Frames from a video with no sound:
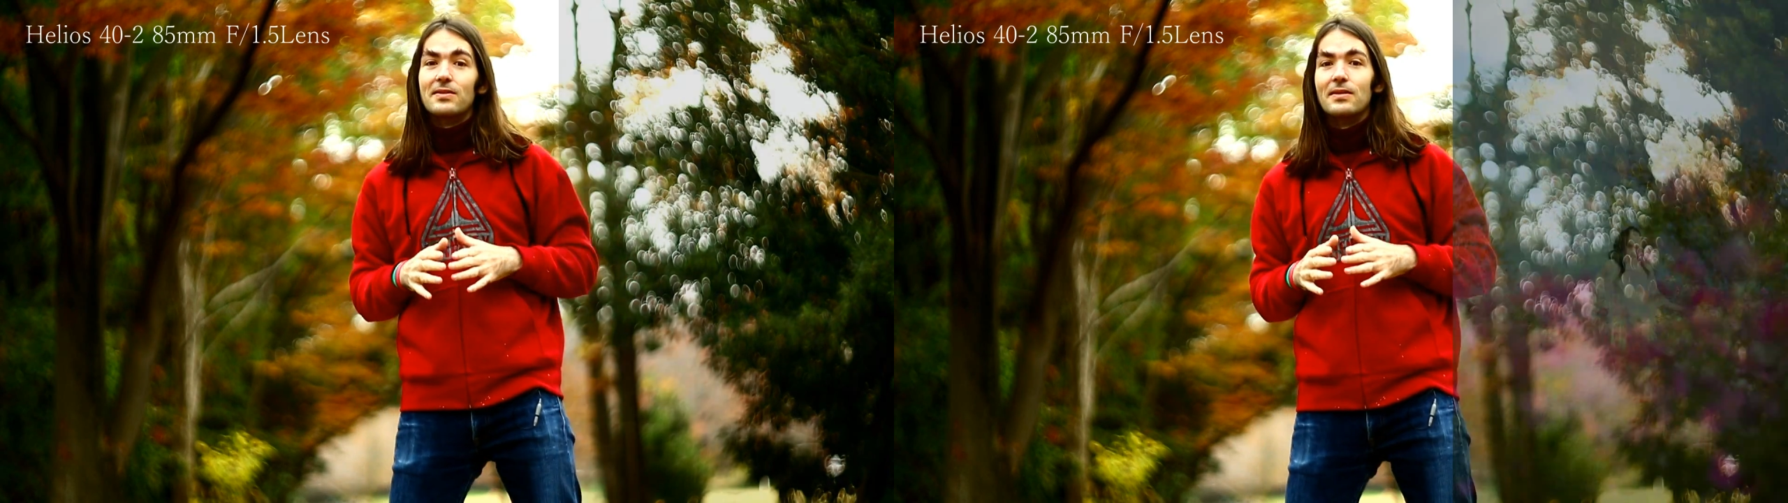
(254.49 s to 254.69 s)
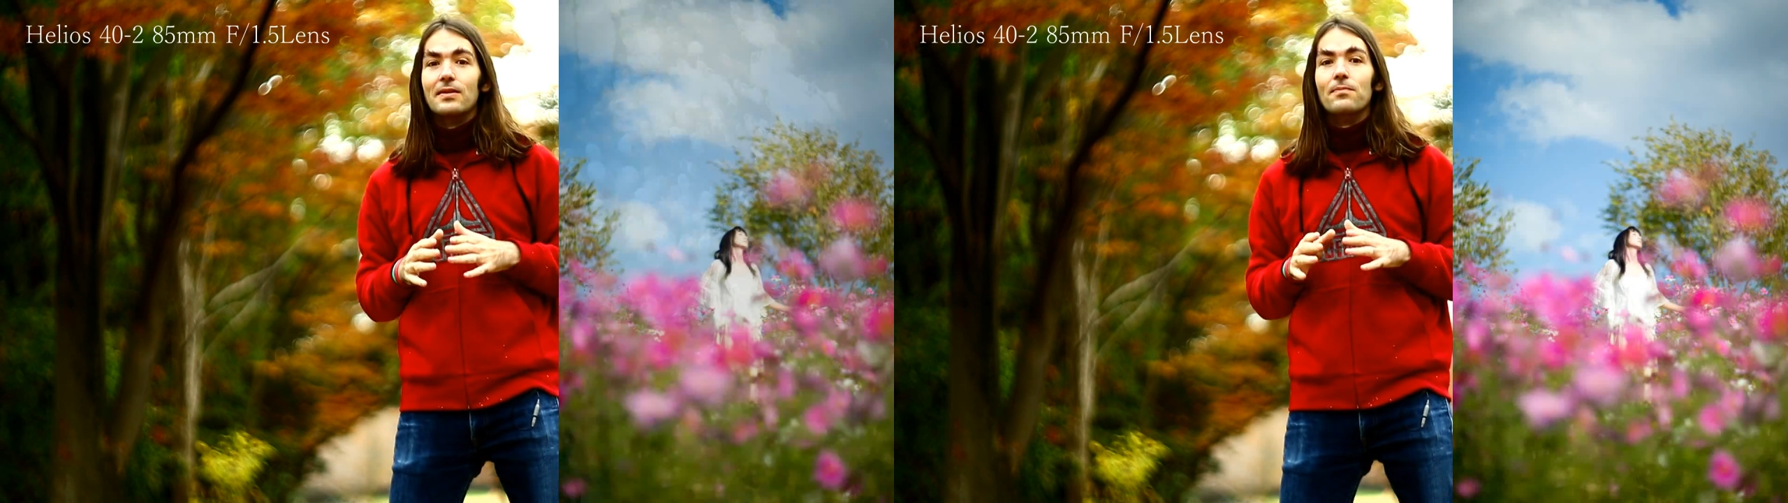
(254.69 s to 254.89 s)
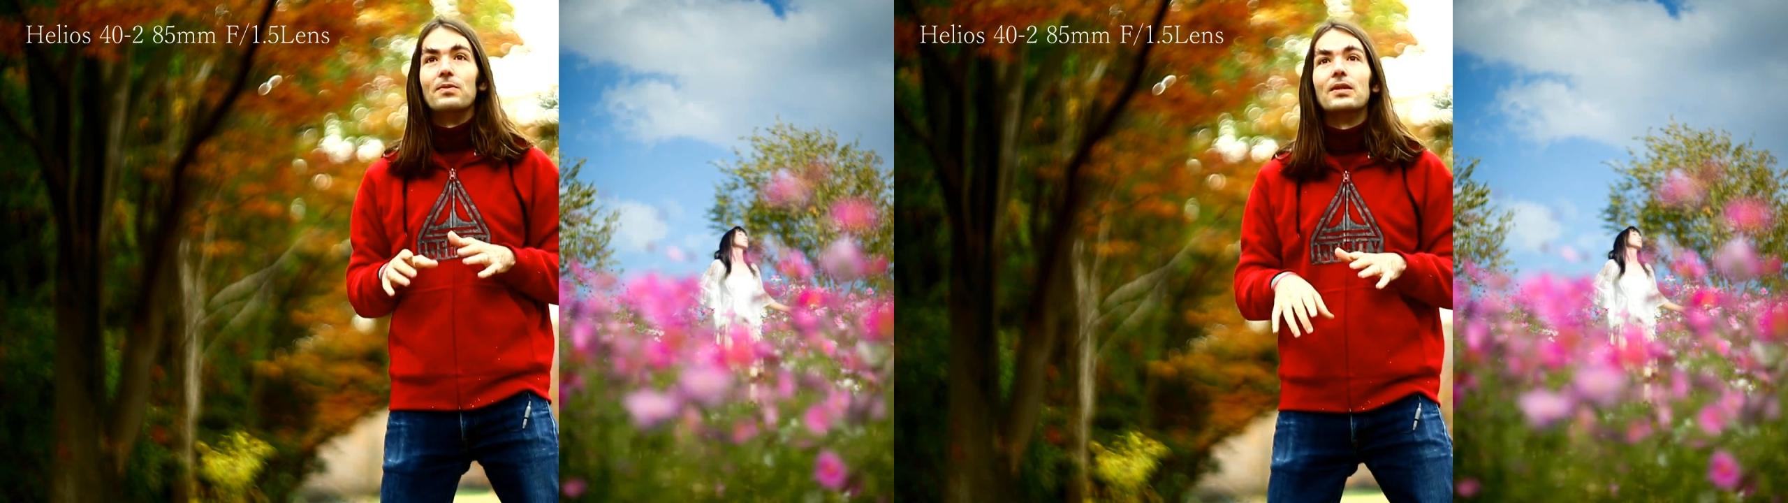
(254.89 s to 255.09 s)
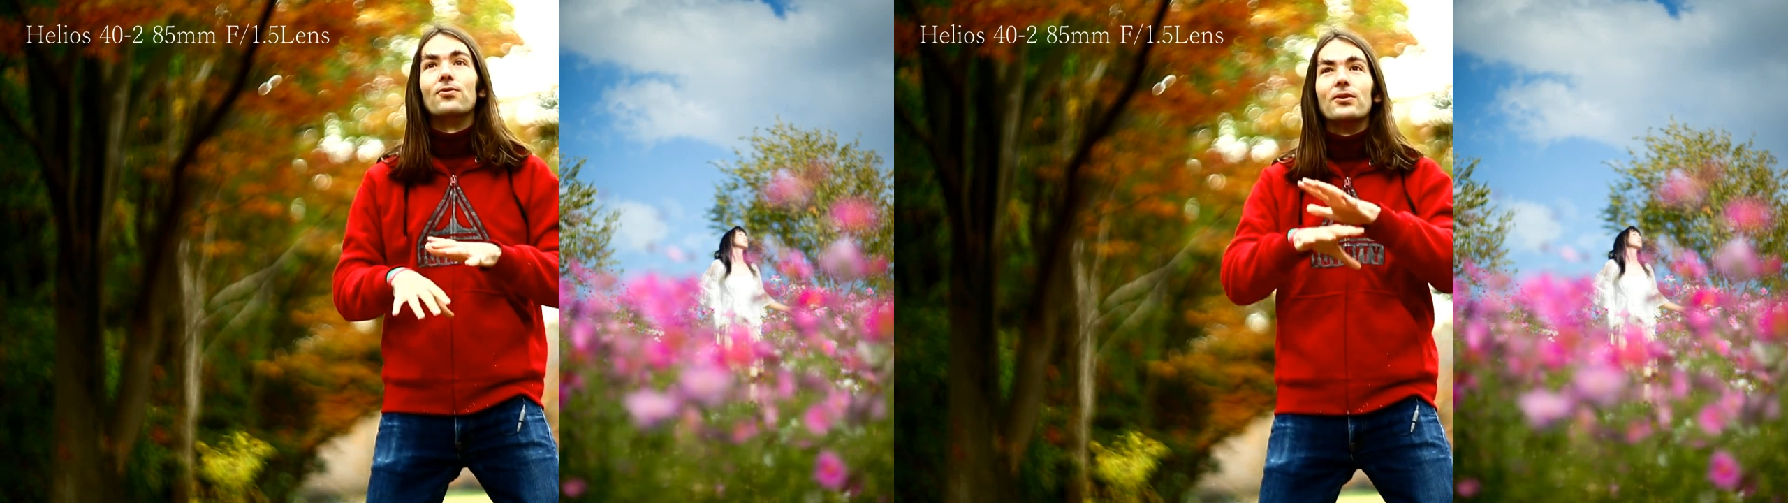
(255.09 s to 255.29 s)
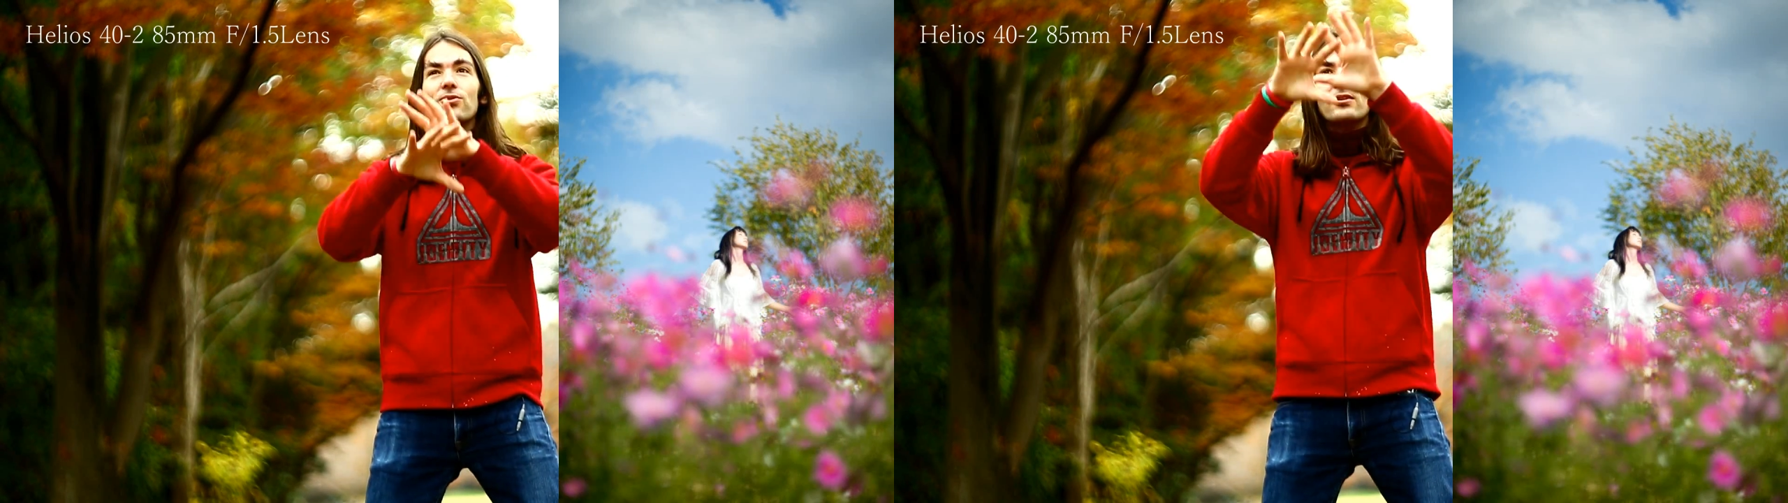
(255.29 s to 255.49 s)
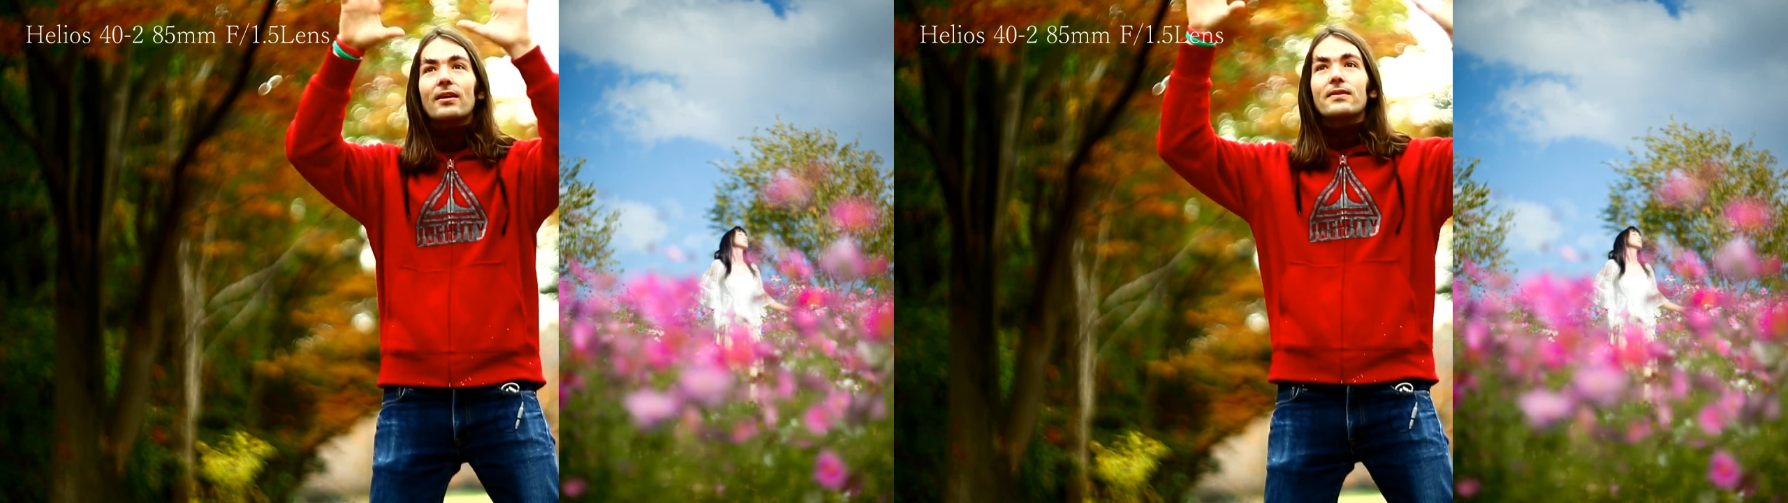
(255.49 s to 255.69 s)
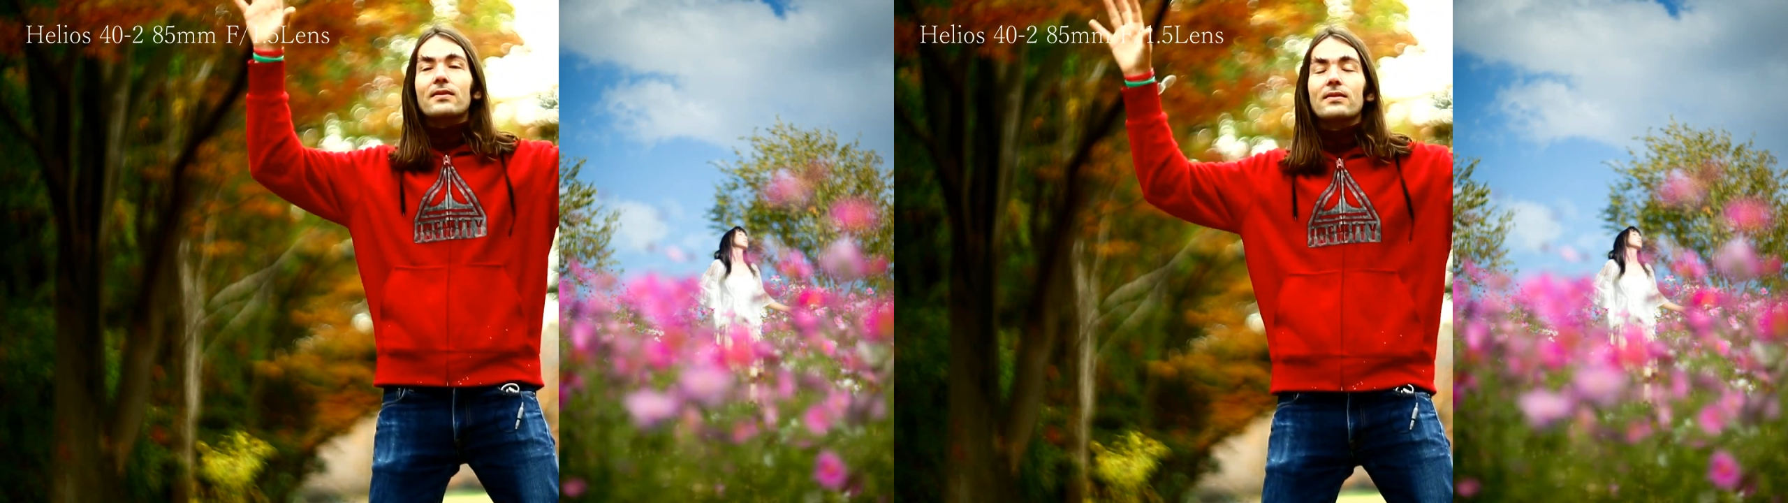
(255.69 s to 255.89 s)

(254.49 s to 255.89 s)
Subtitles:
is in the middle and you get